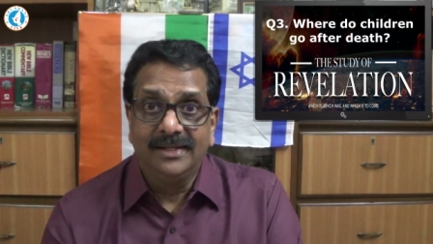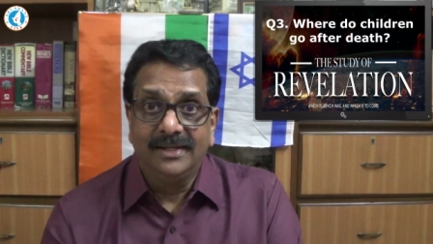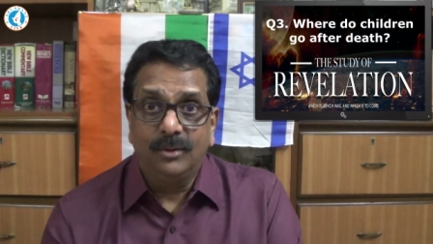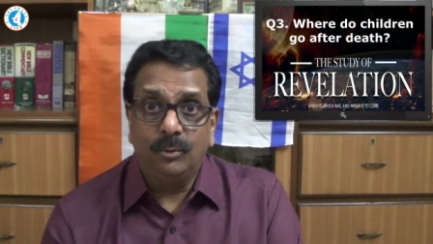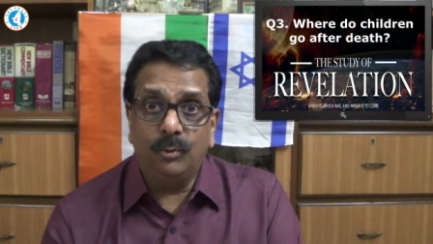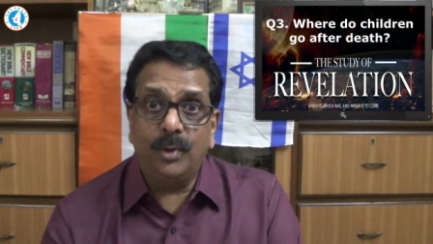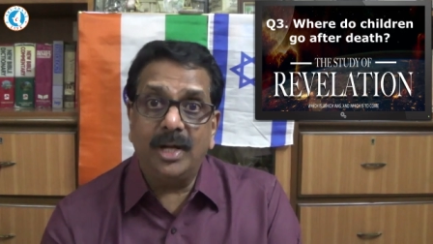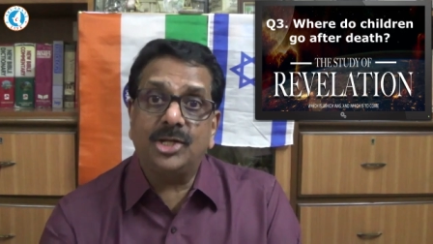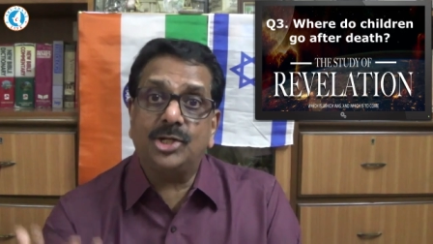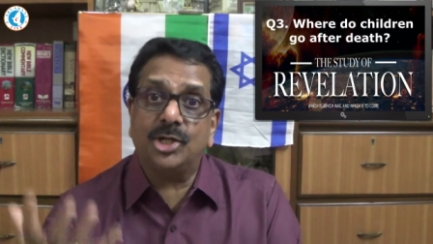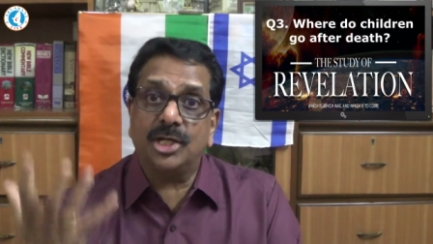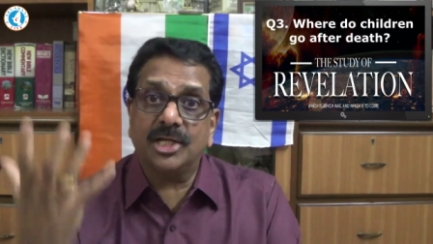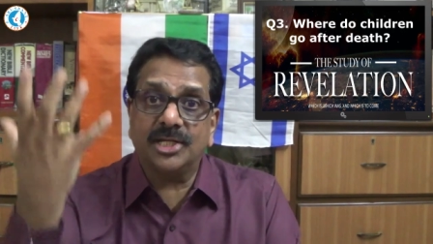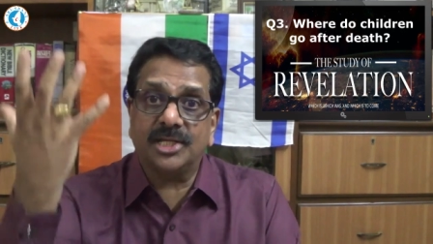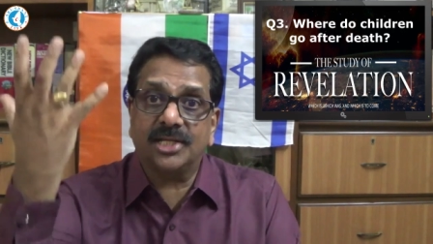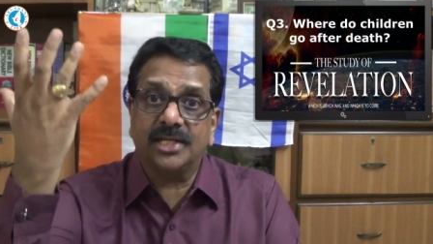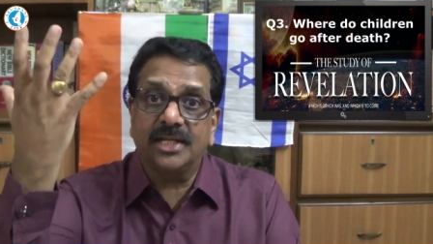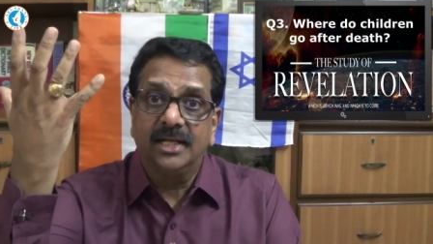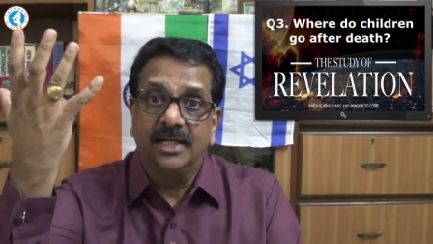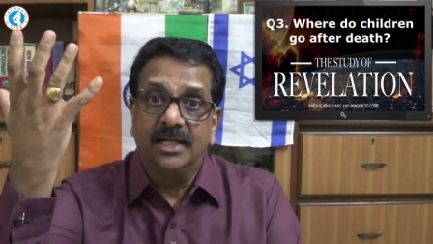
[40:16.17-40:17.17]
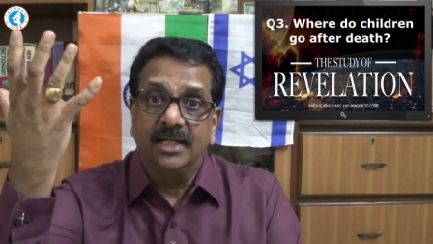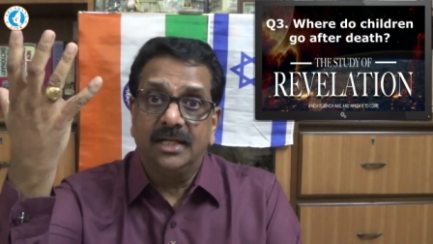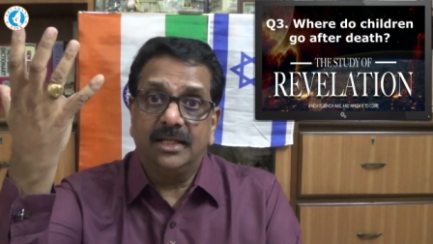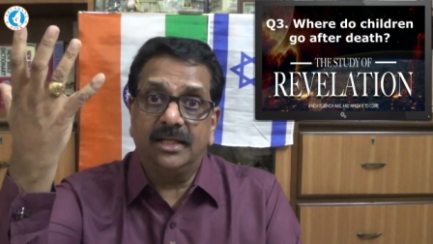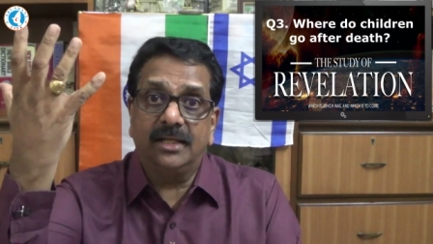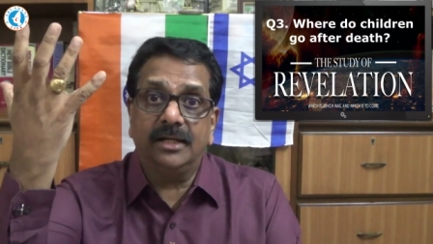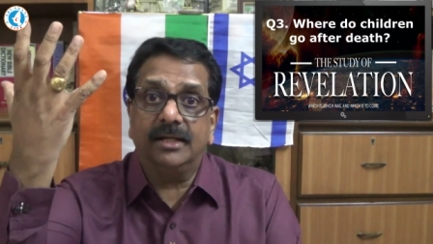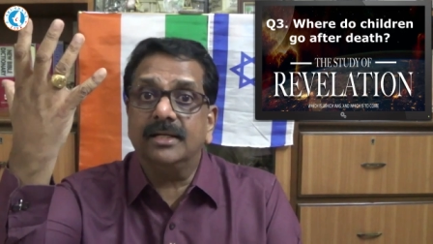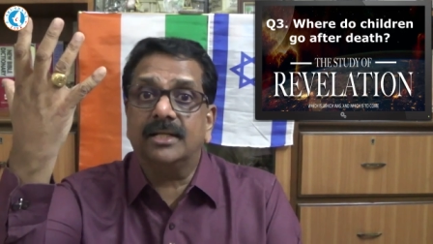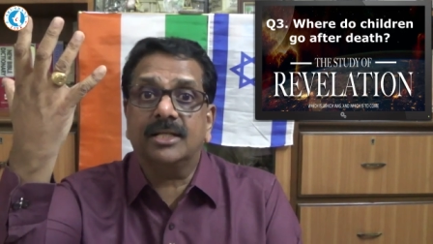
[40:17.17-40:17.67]
which is
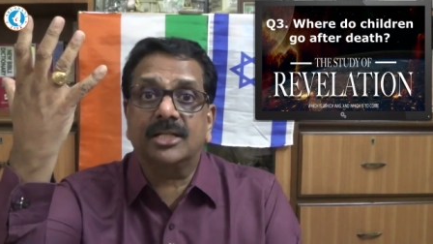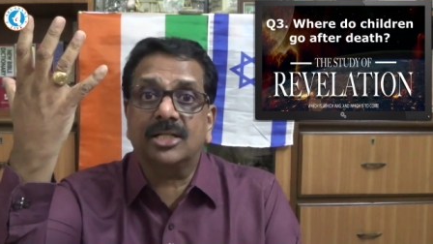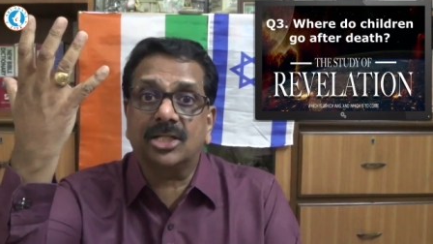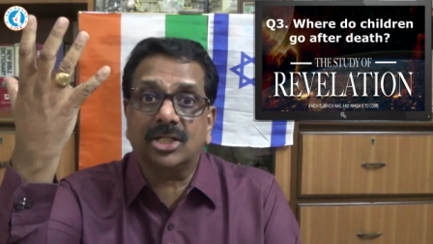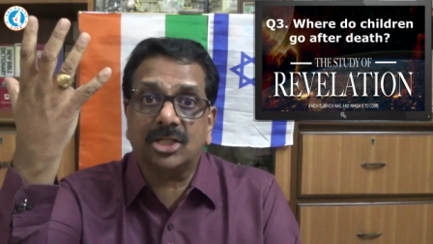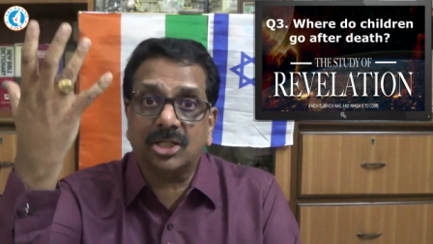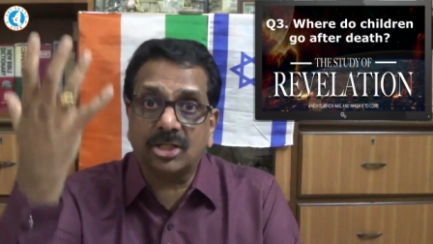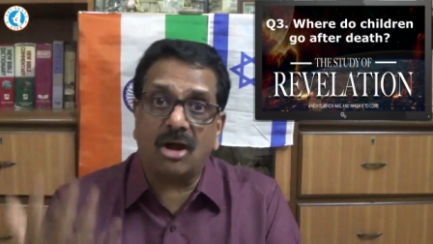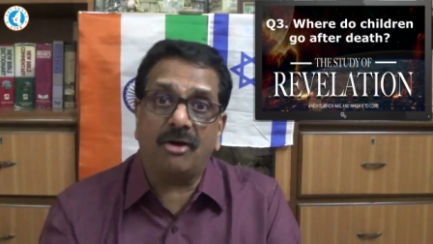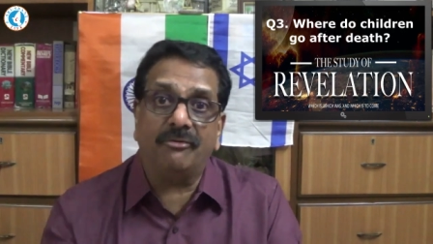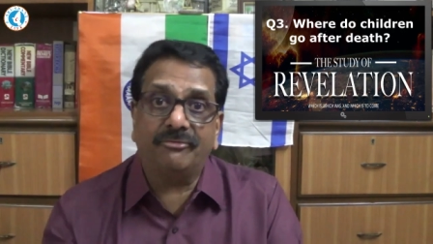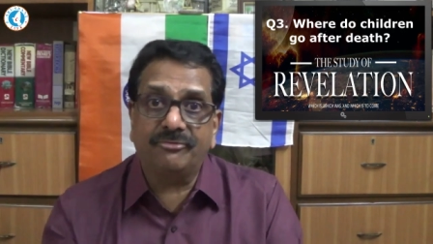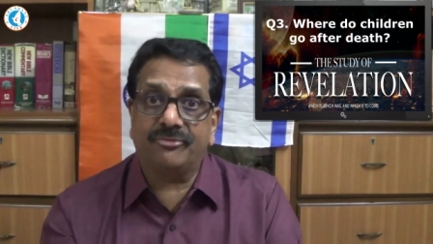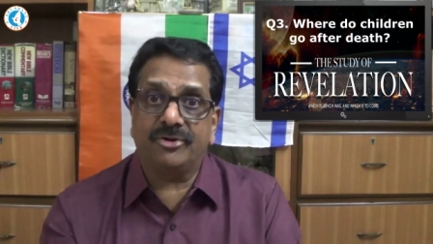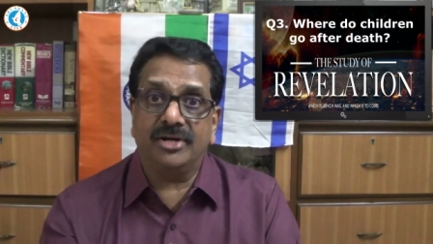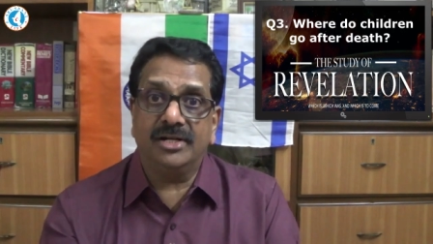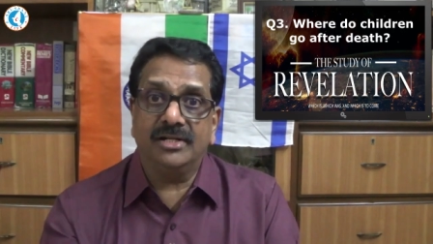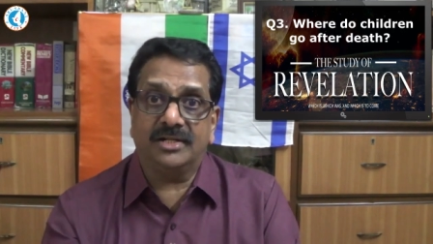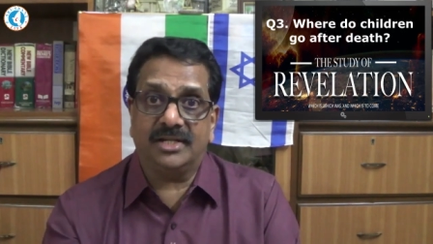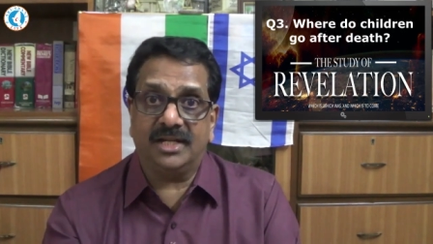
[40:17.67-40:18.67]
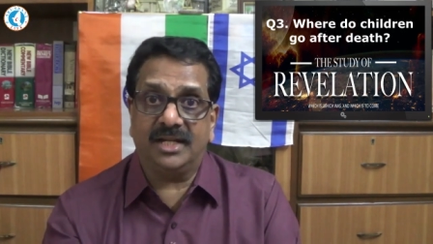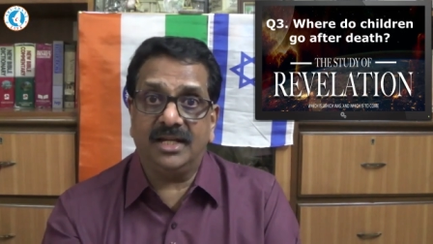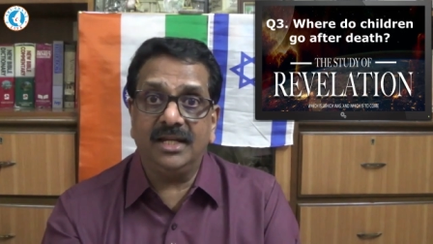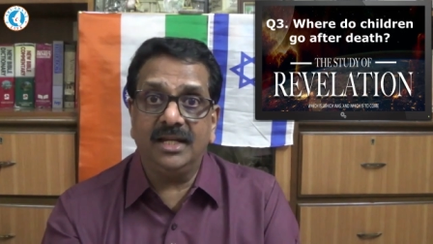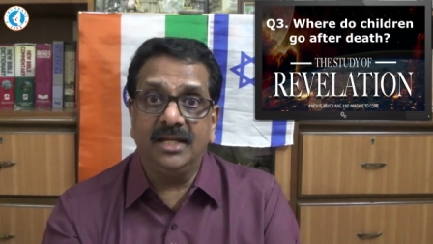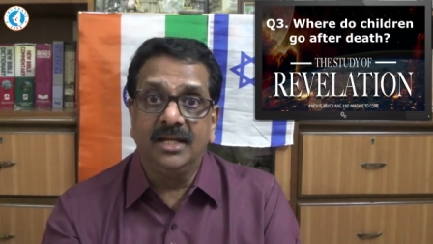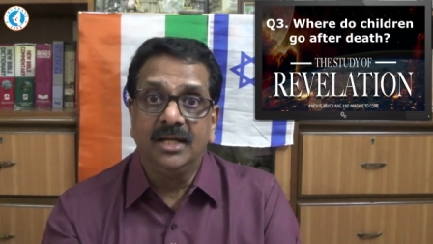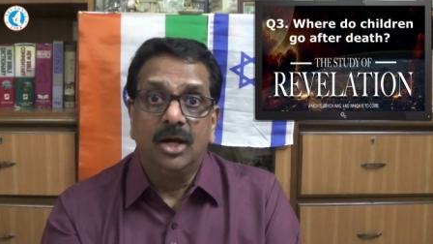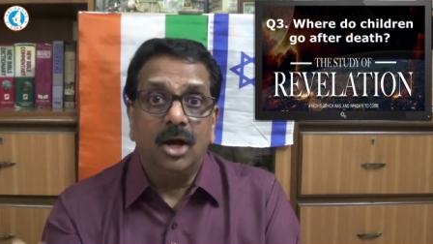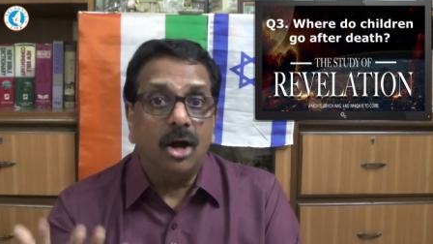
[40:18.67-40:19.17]
the sovereignty
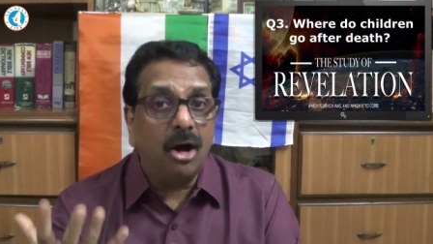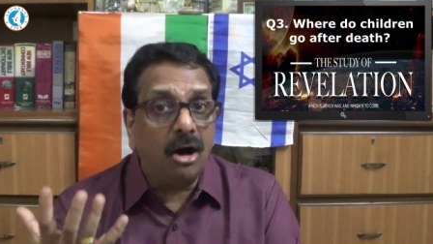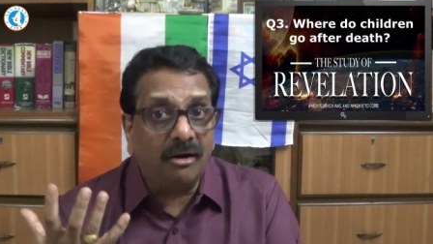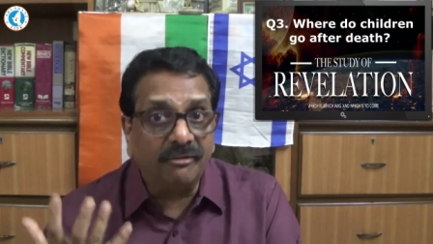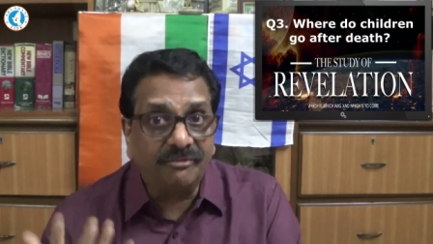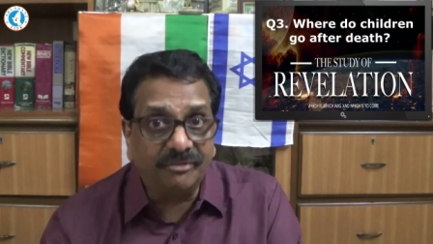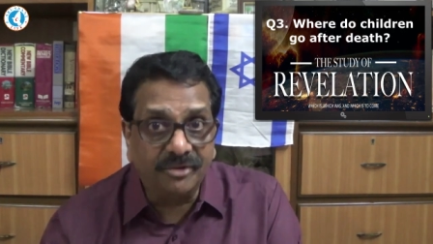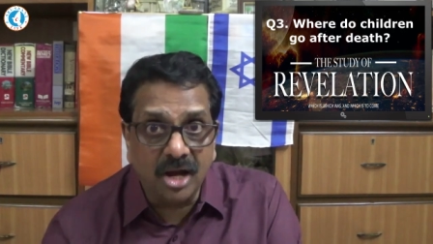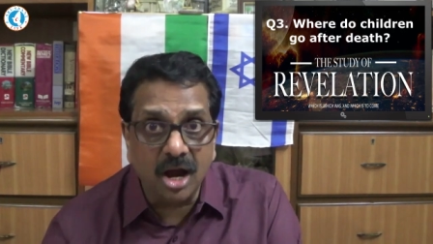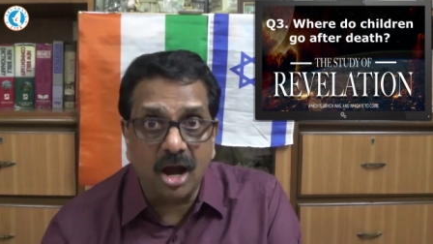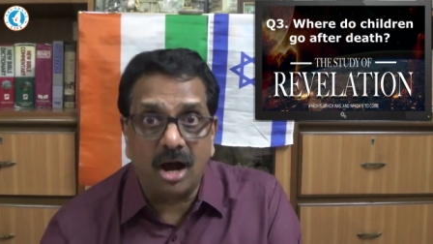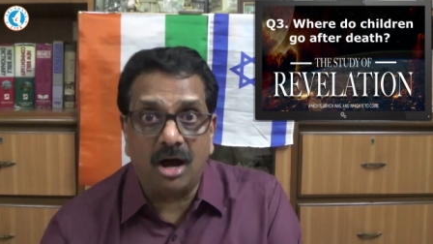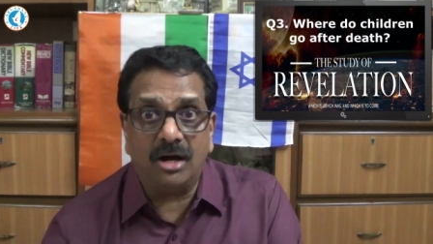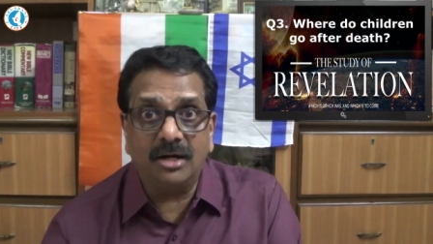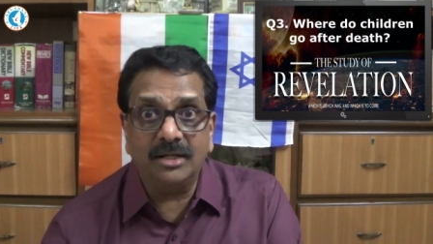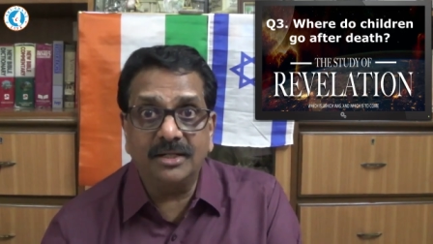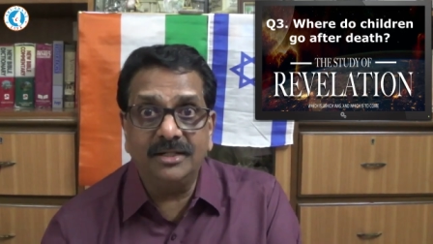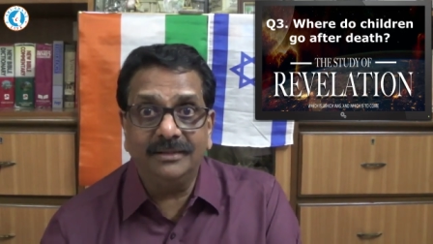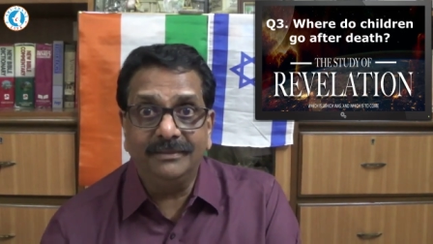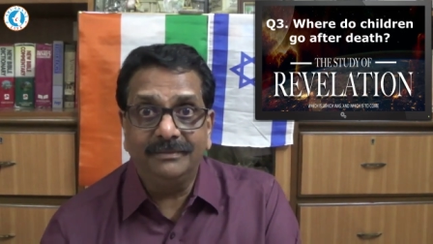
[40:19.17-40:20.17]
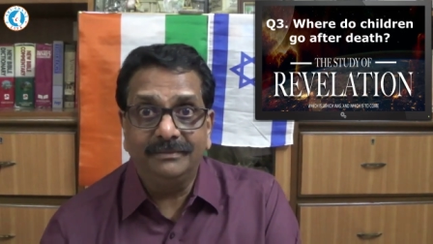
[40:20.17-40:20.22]
of God,